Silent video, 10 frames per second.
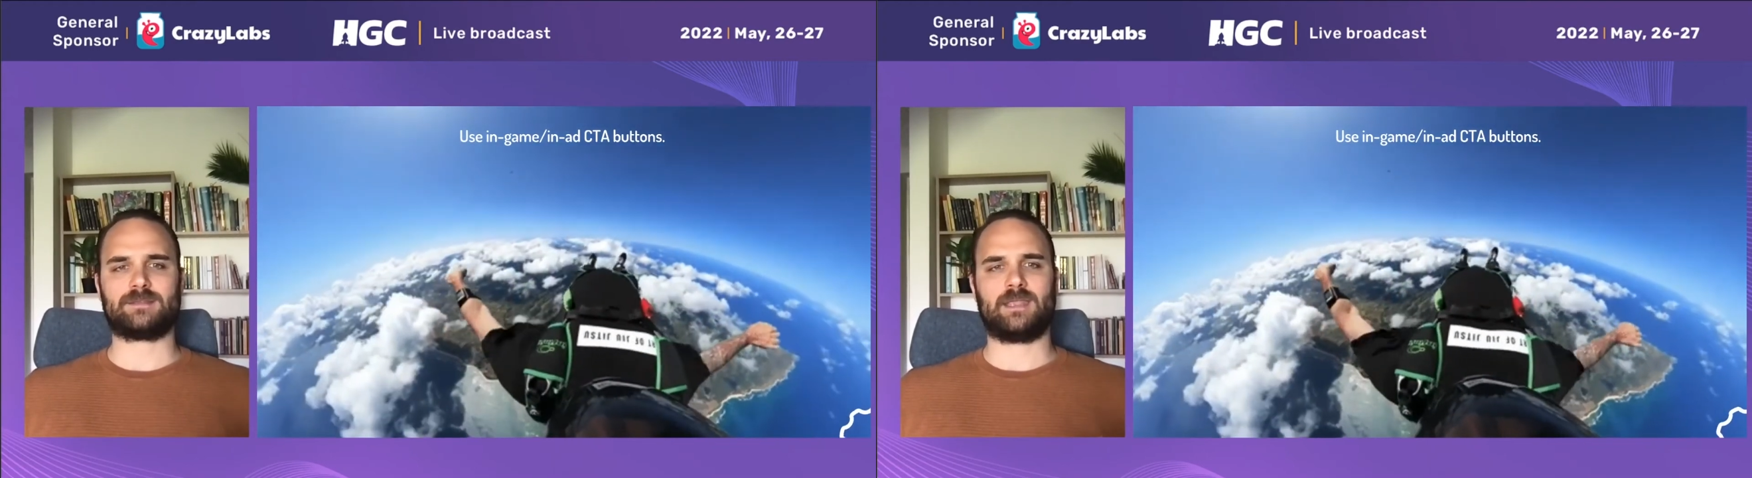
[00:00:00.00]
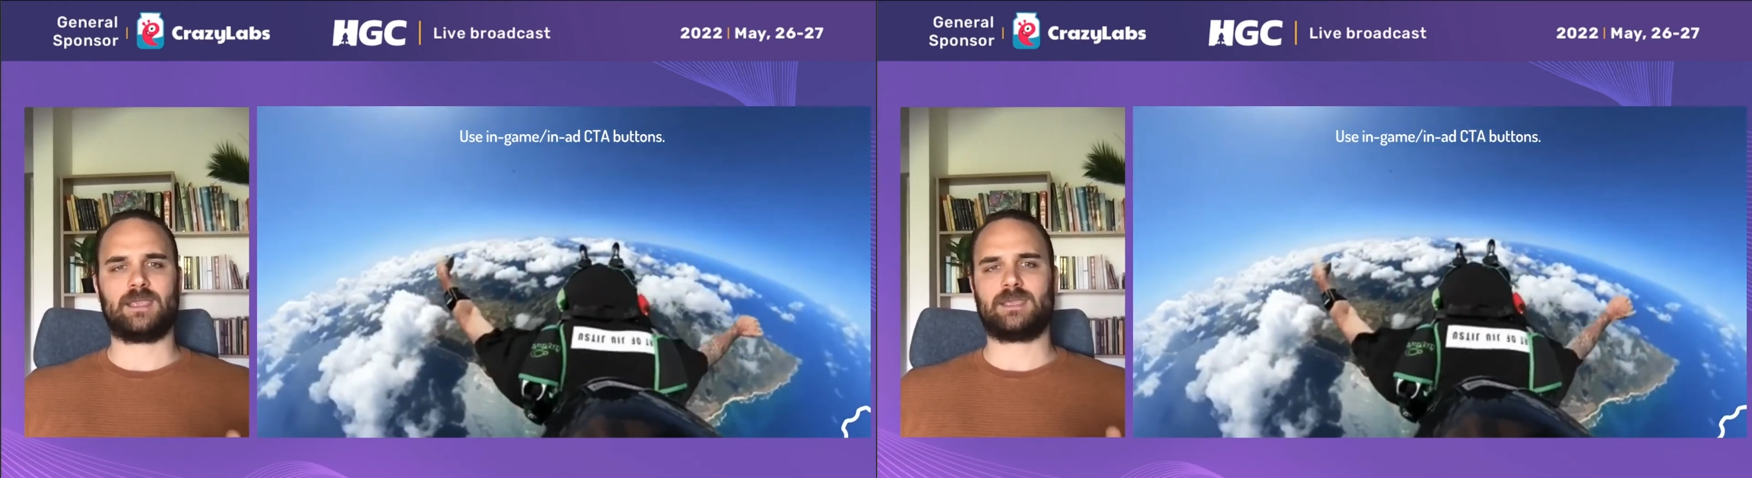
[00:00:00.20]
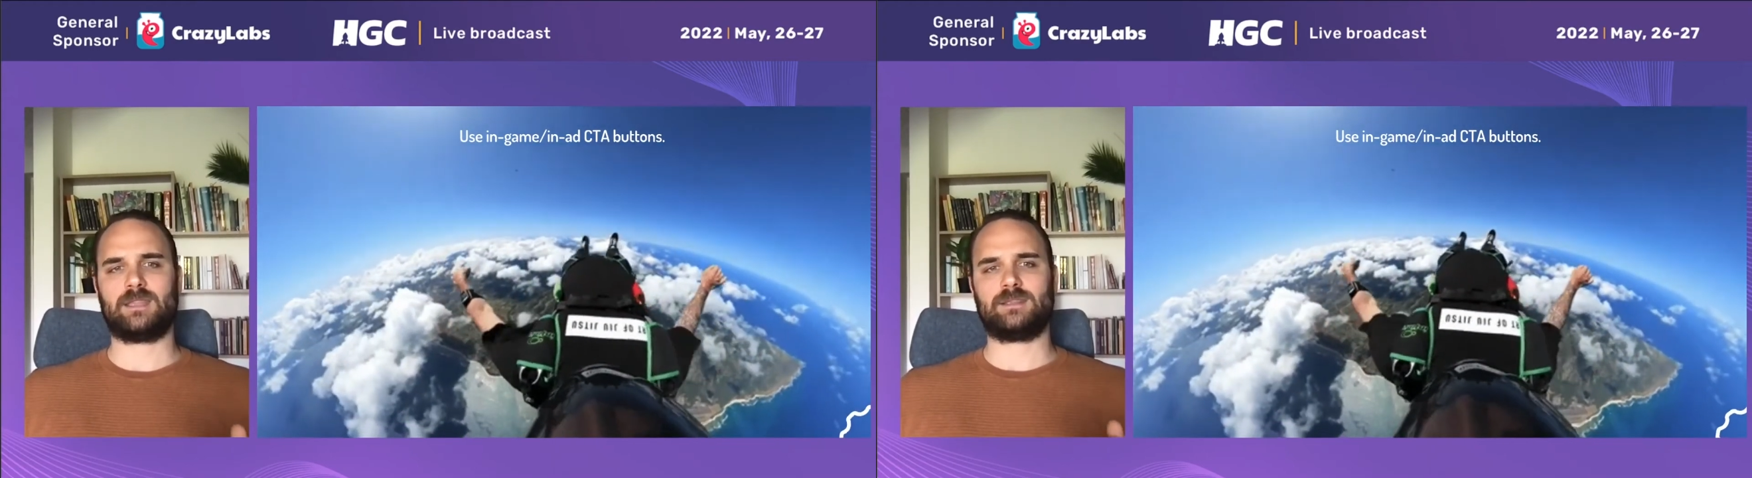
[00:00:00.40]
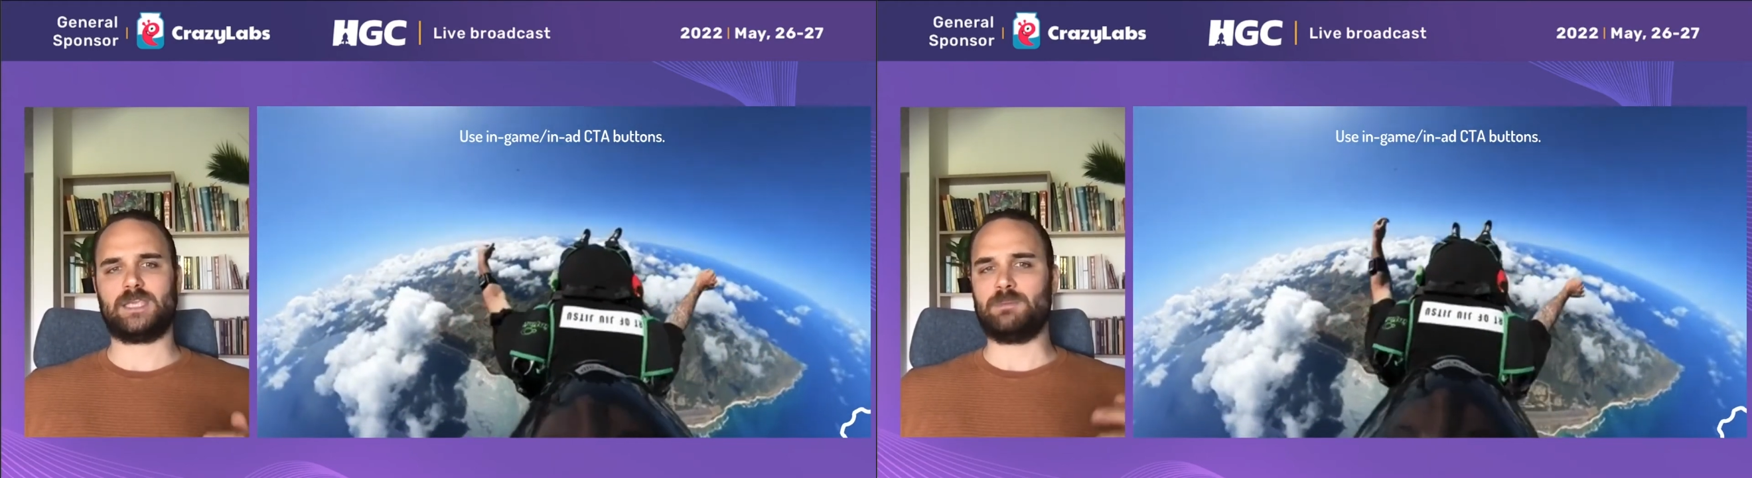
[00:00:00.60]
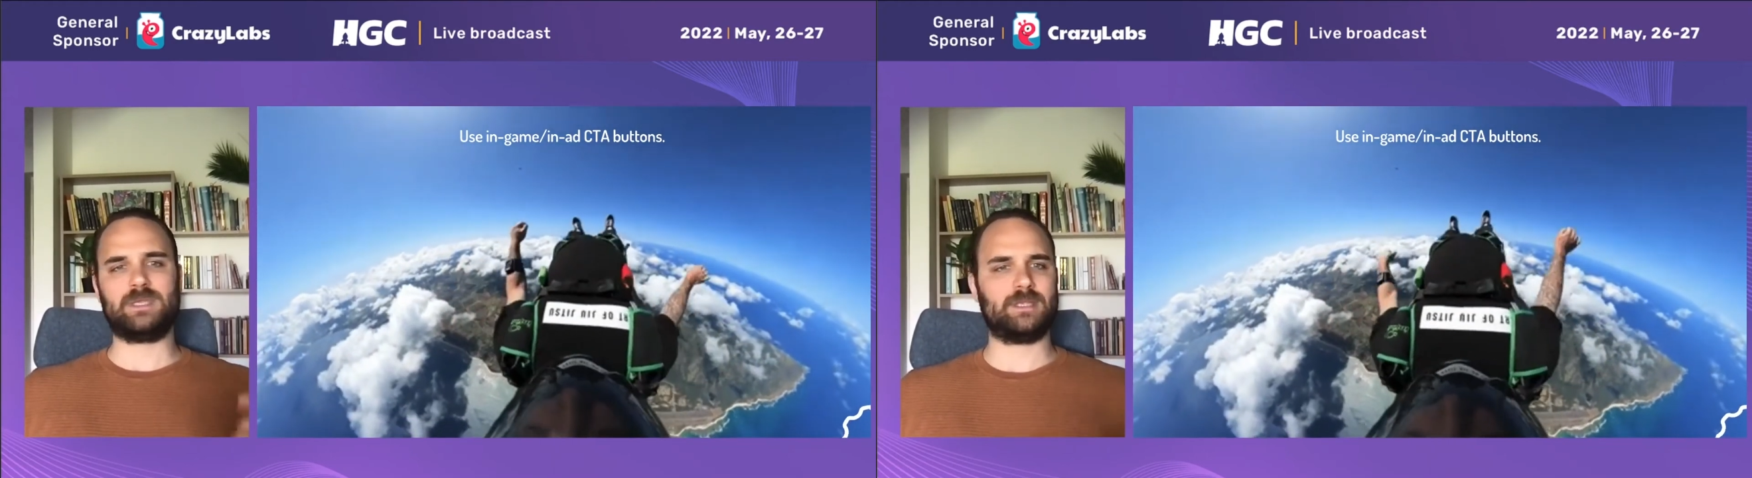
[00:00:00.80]
they can
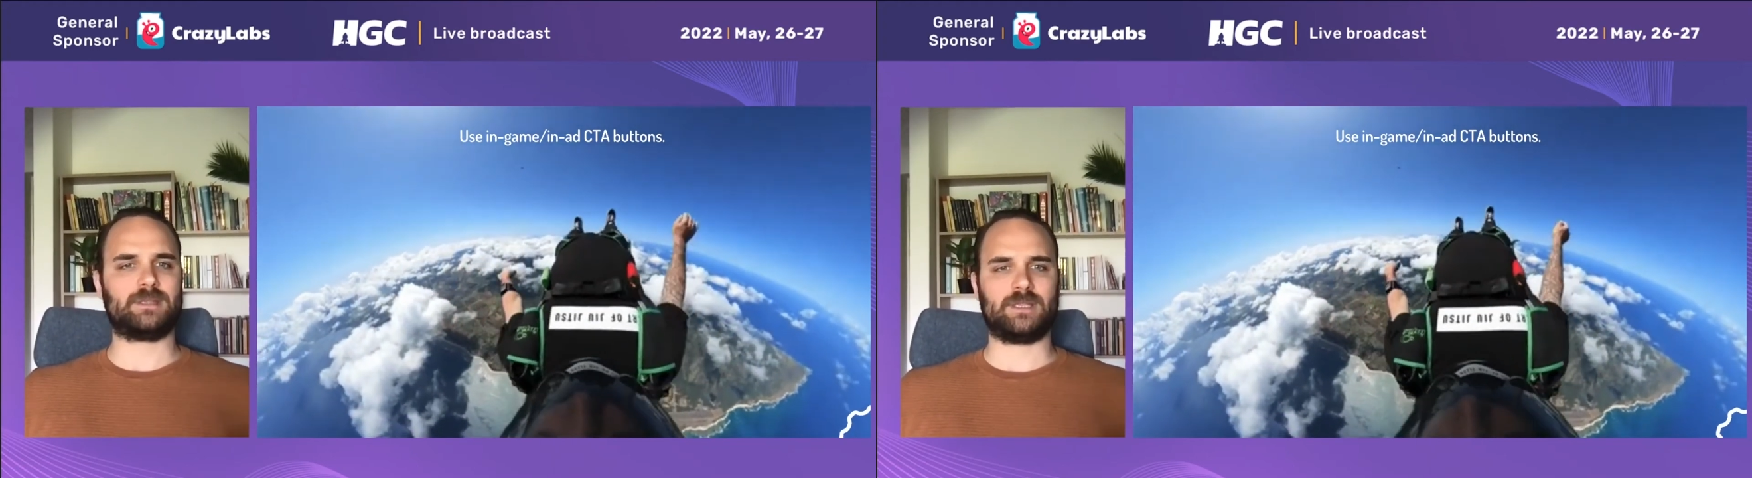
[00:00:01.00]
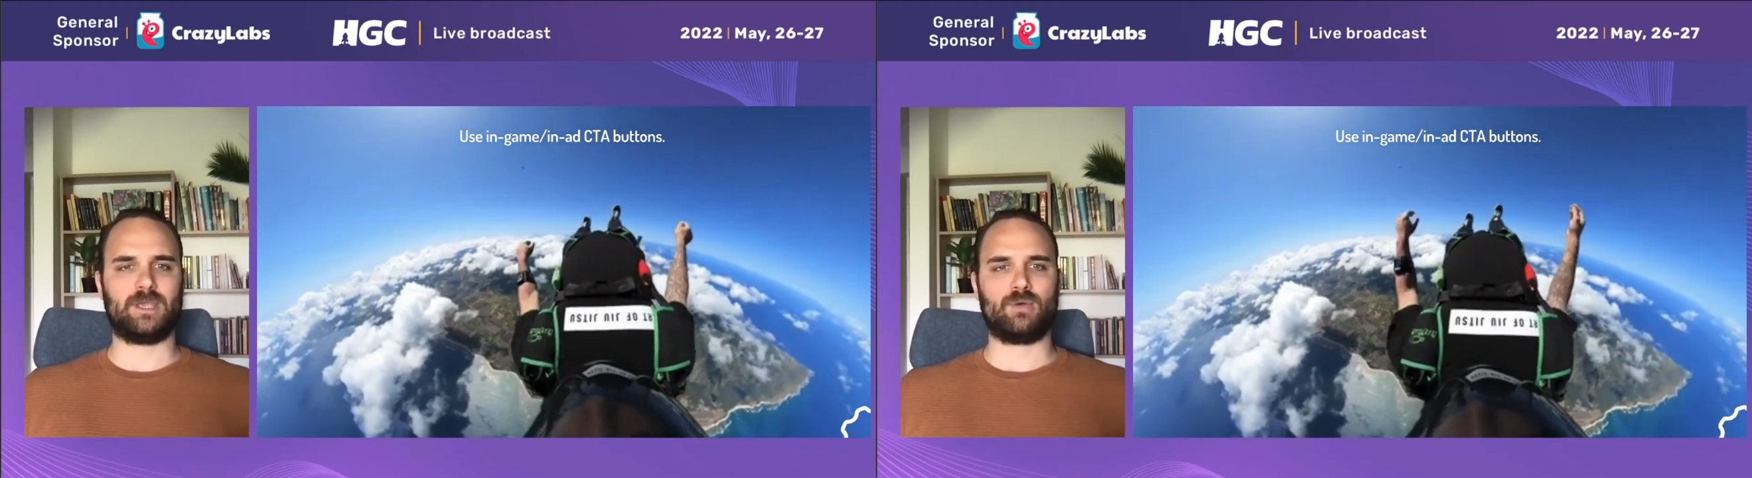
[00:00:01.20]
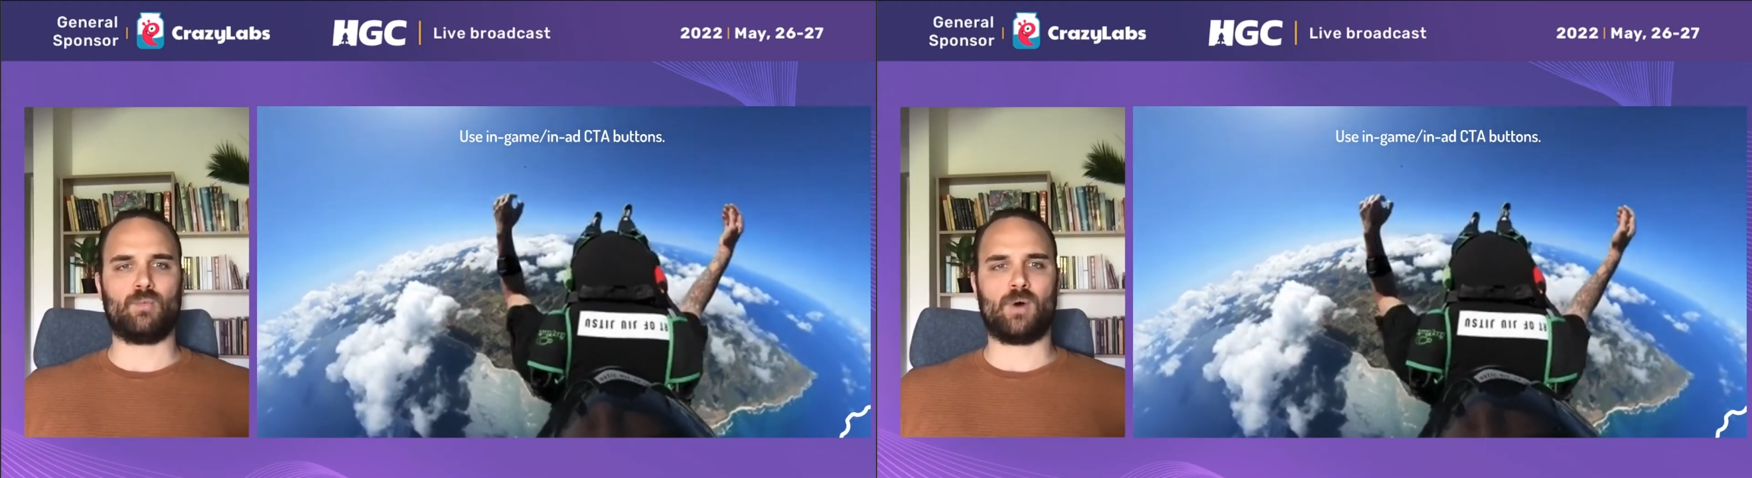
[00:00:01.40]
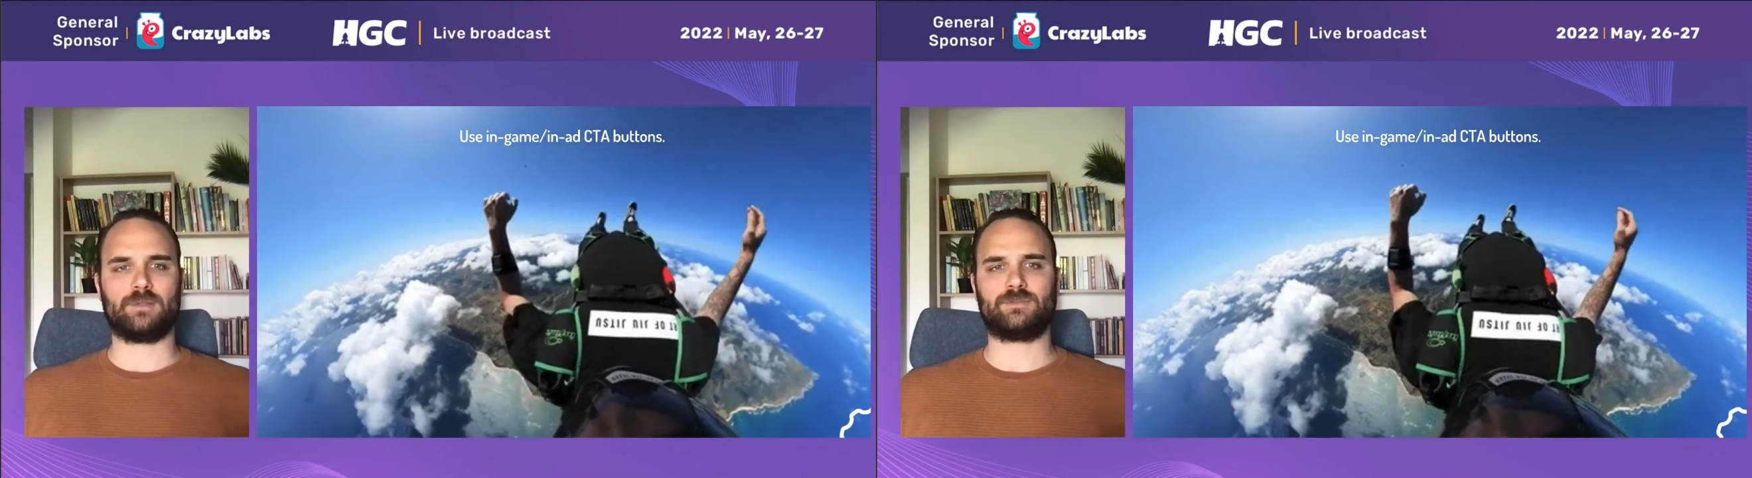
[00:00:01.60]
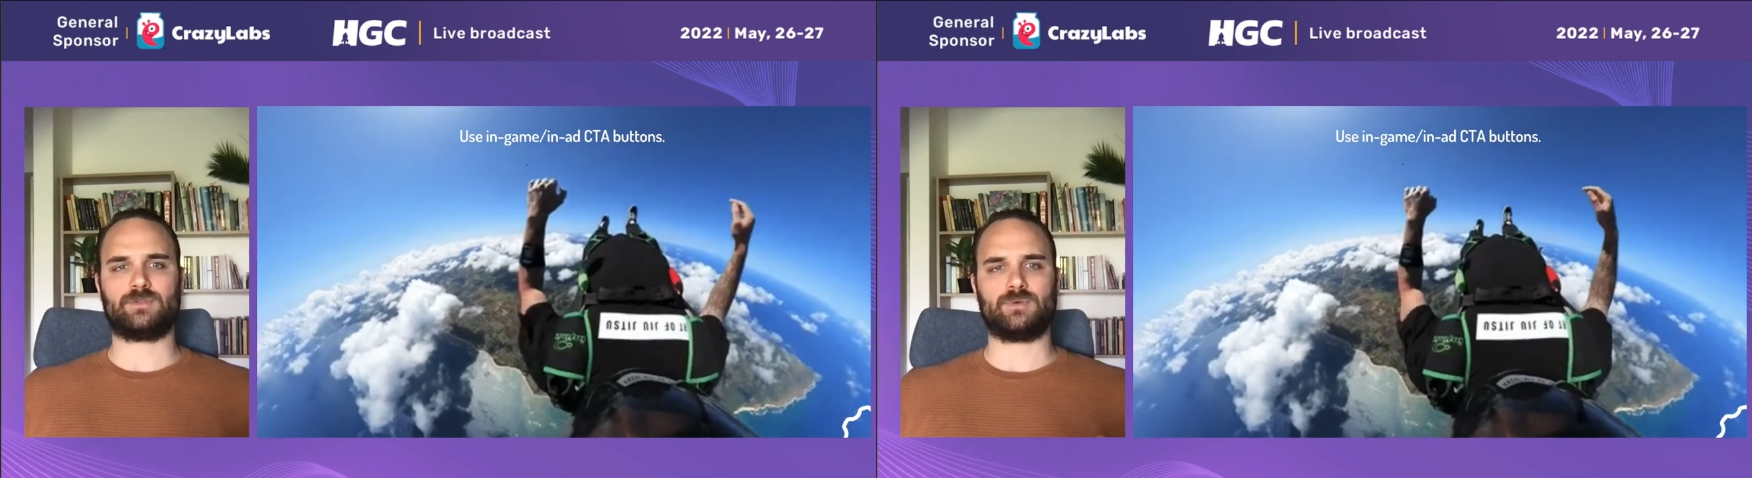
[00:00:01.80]
immediately
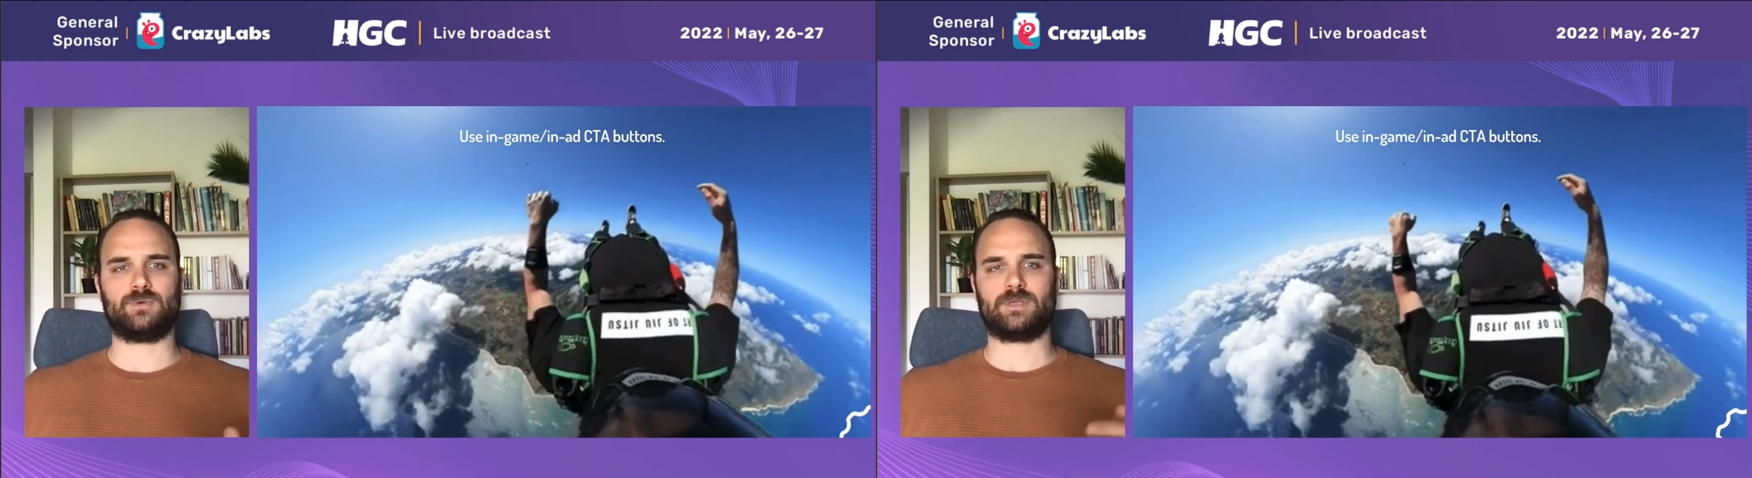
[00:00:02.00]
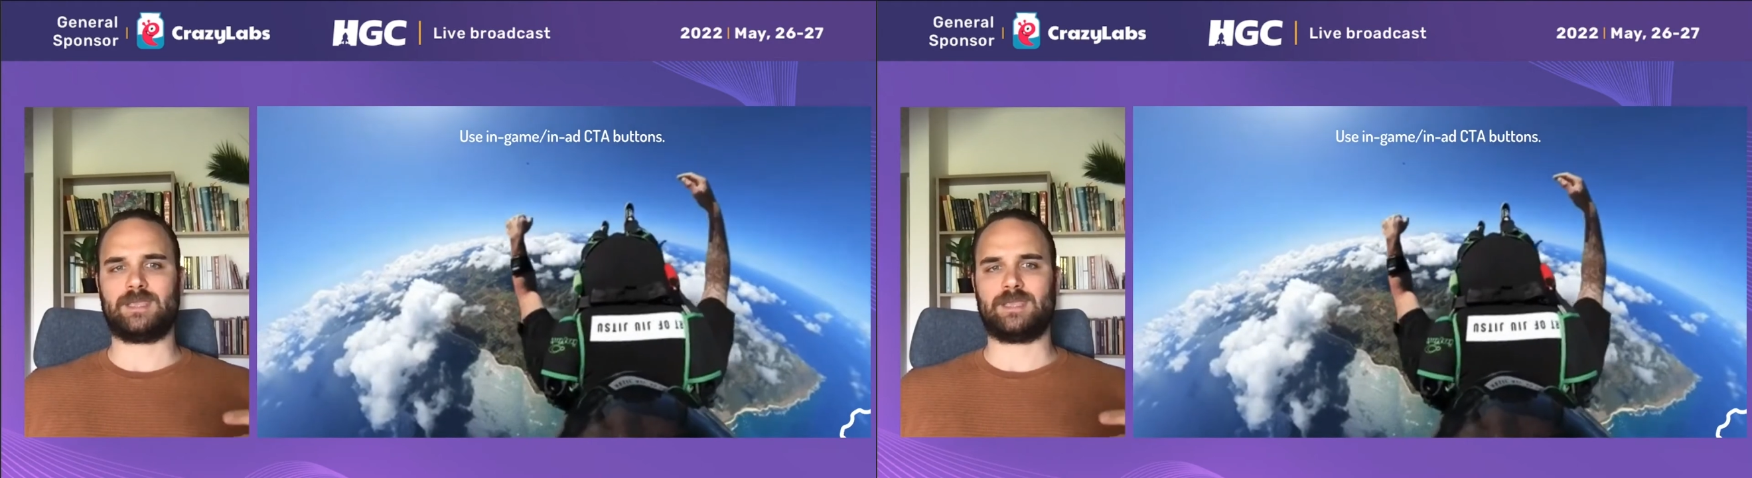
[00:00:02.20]
want to